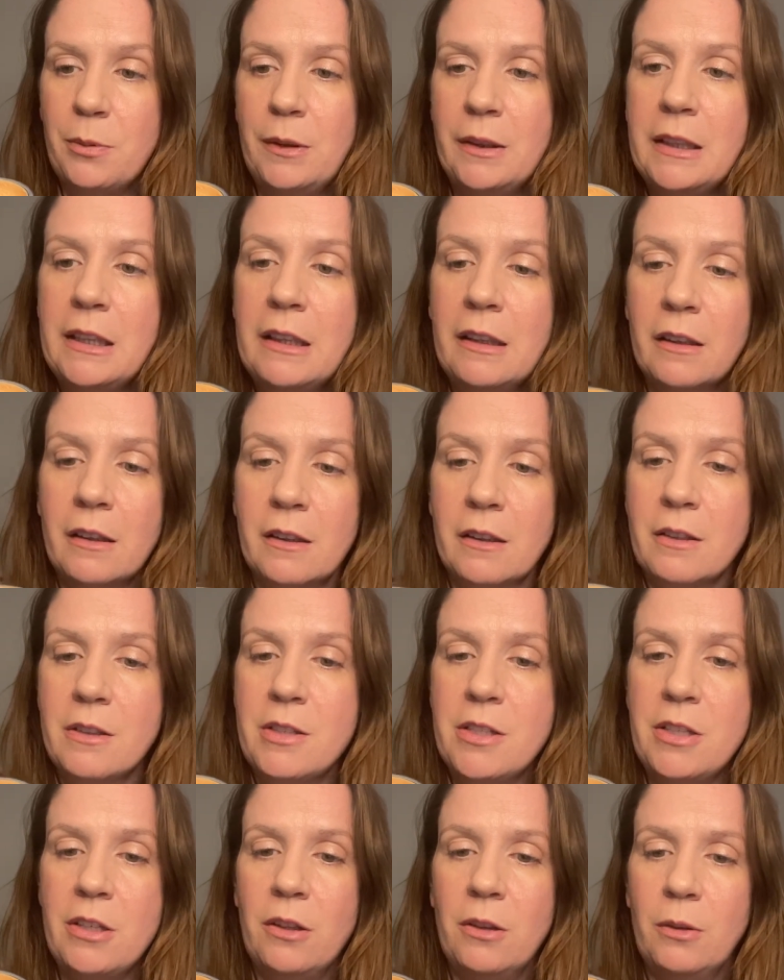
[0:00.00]
here.
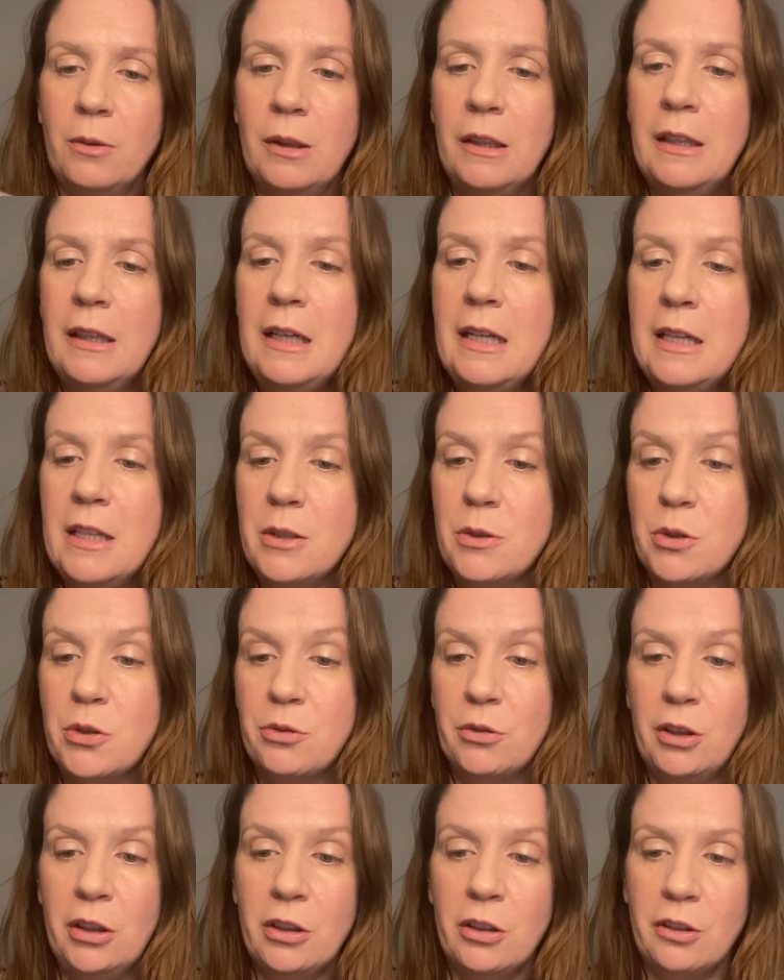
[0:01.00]
So this is
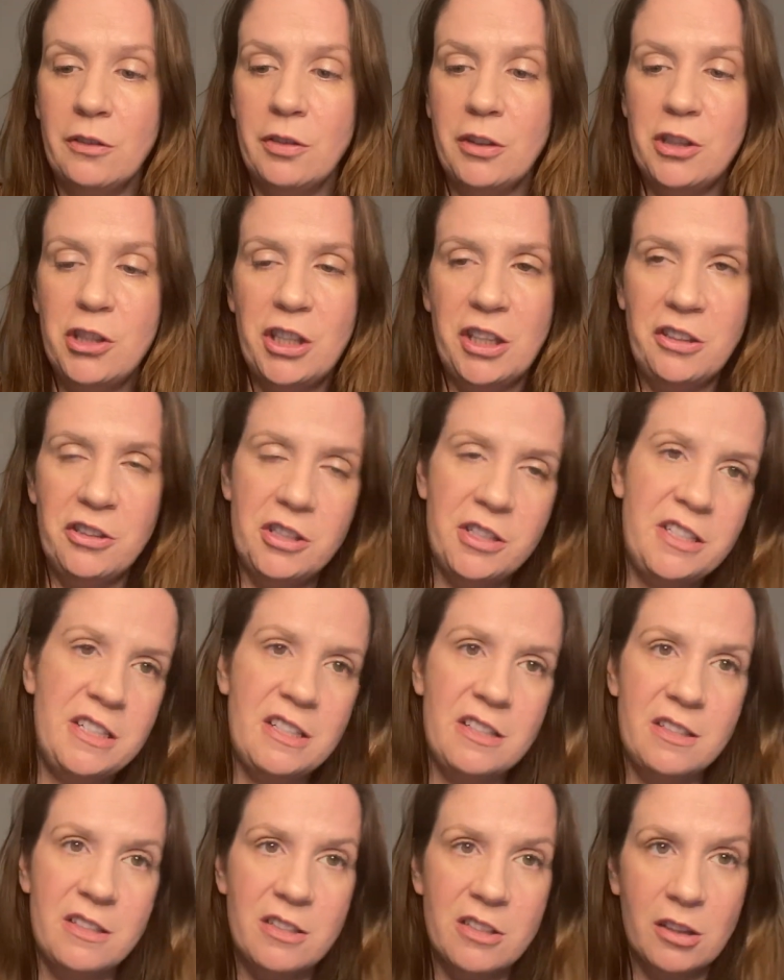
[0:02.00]
really good for change of
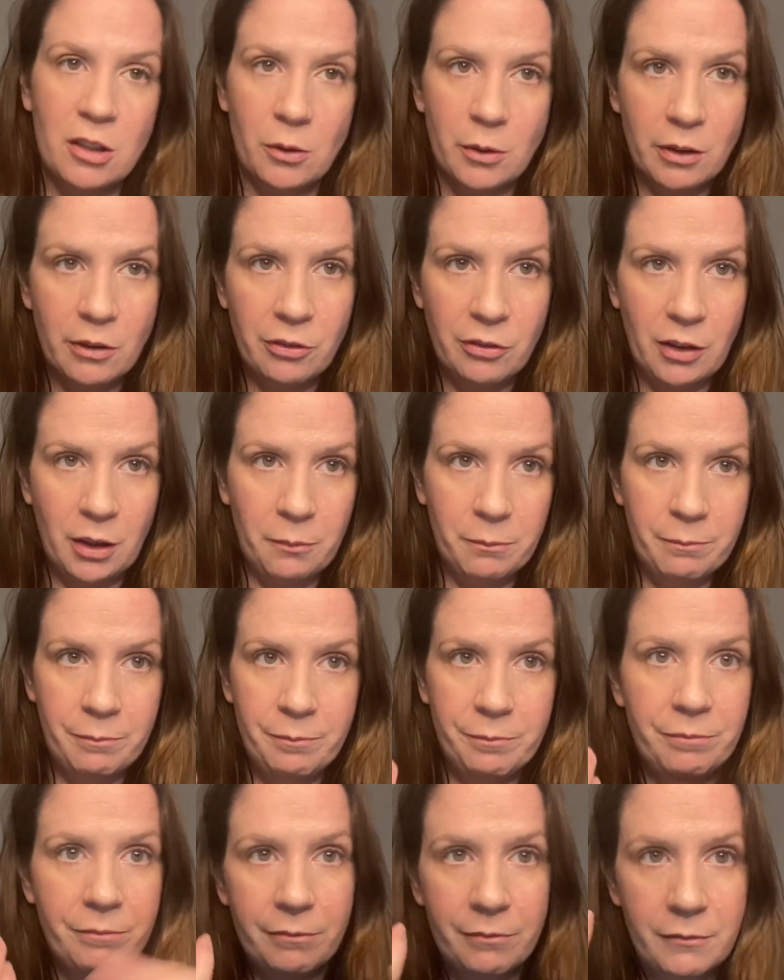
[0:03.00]
seasons, going from
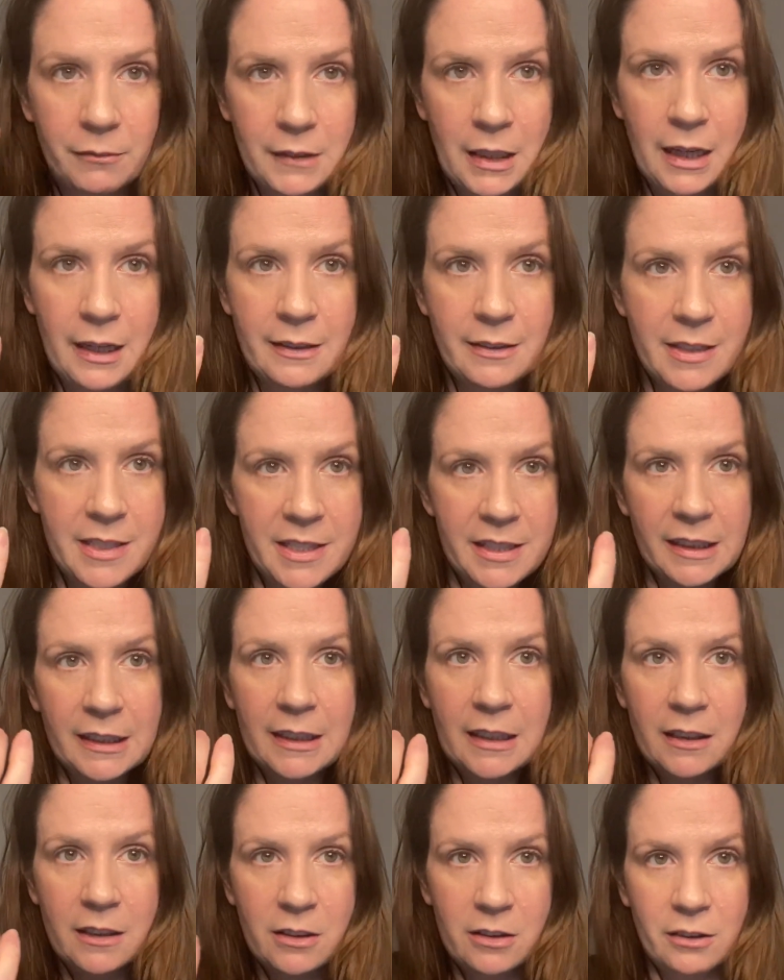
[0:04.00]
hot and
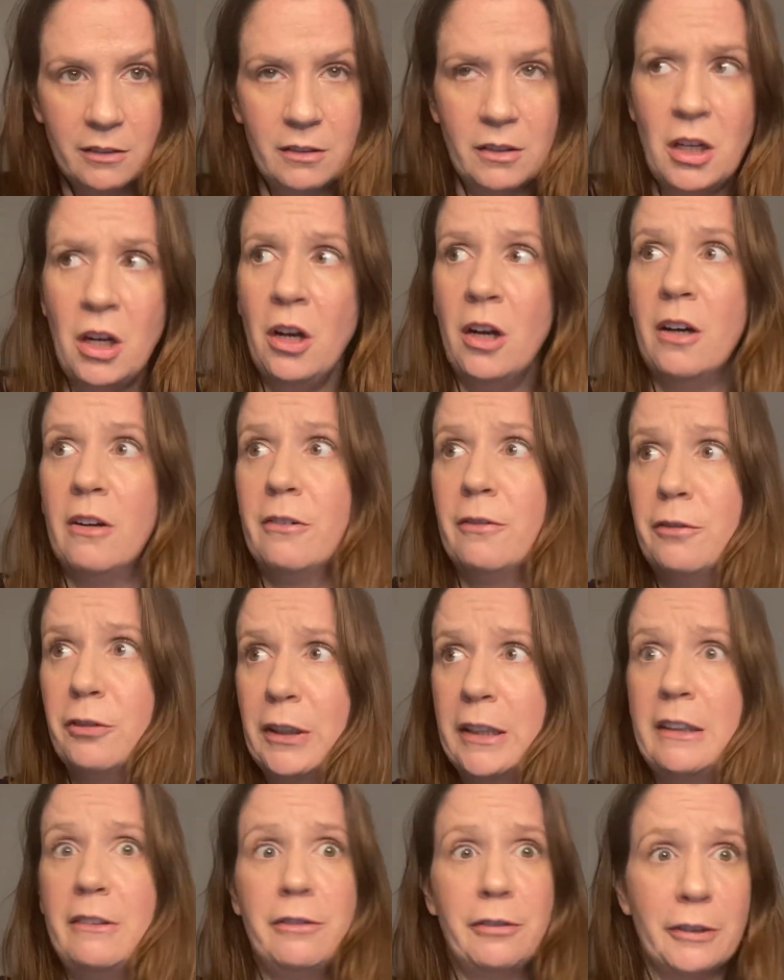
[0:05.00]
sticky to
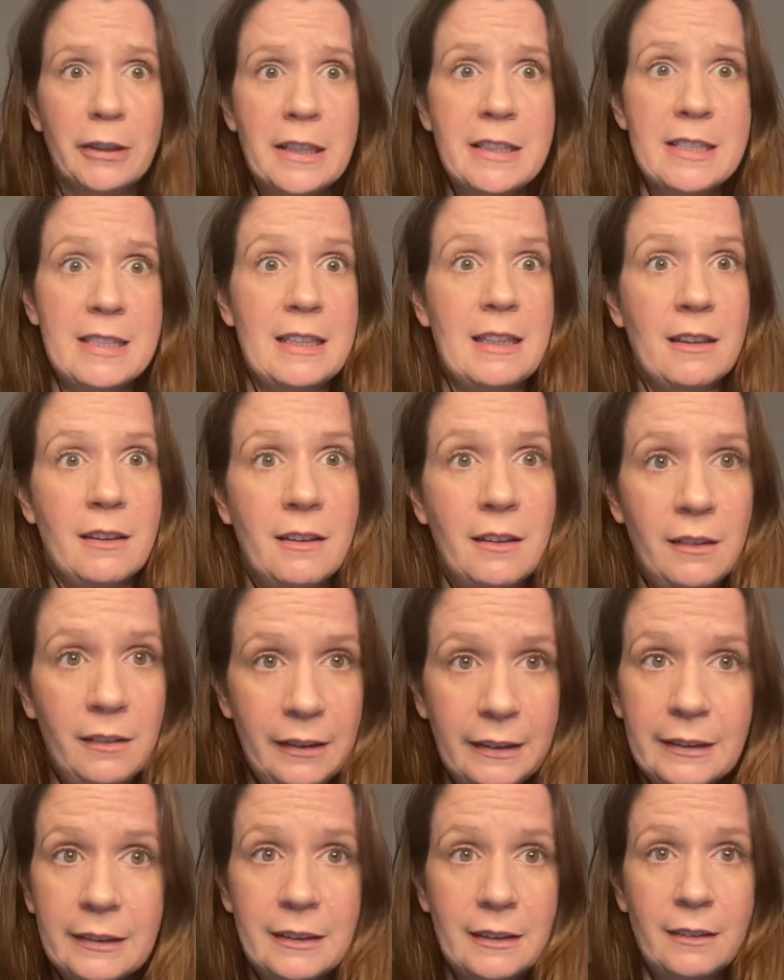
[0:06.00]
freaking freezing.
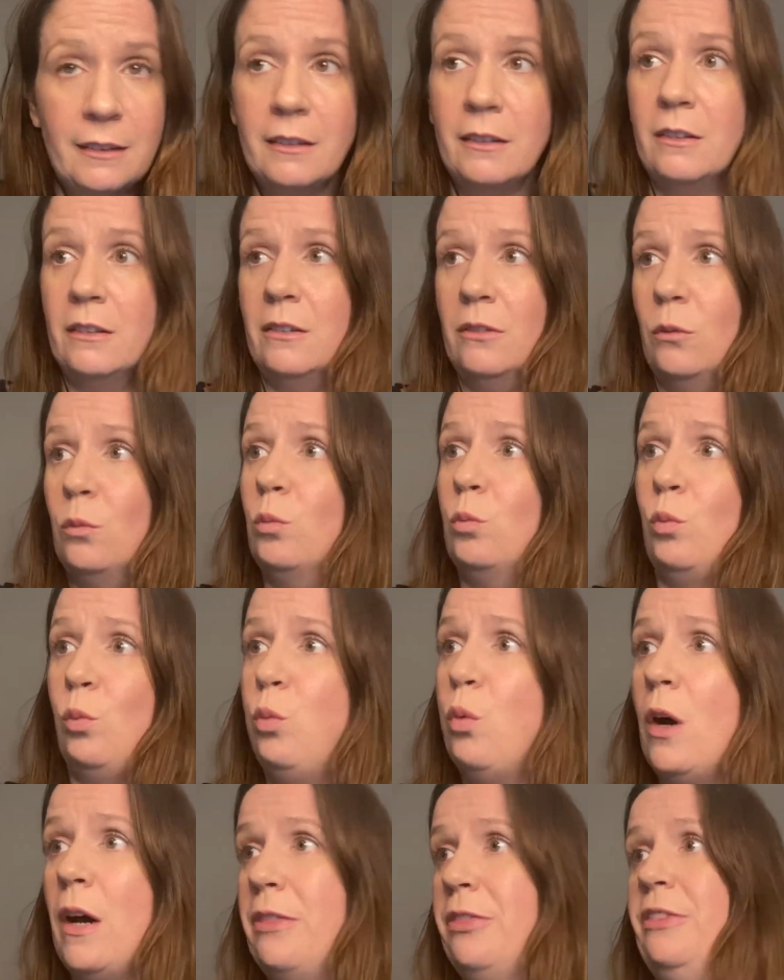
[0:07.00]
Like,
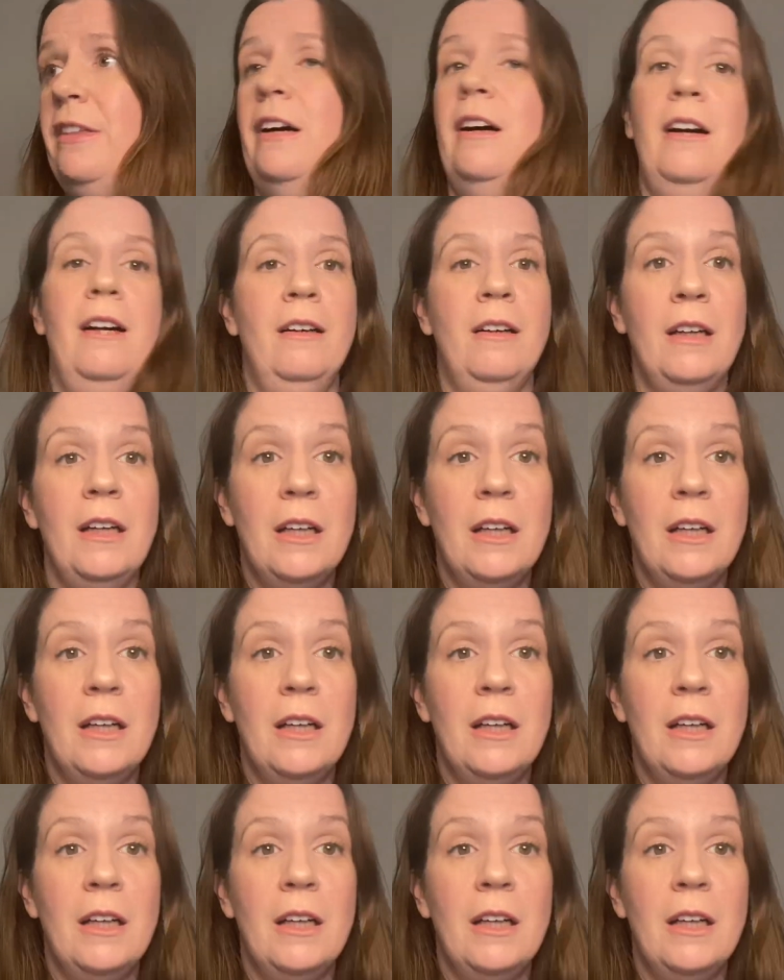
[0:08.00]
what the?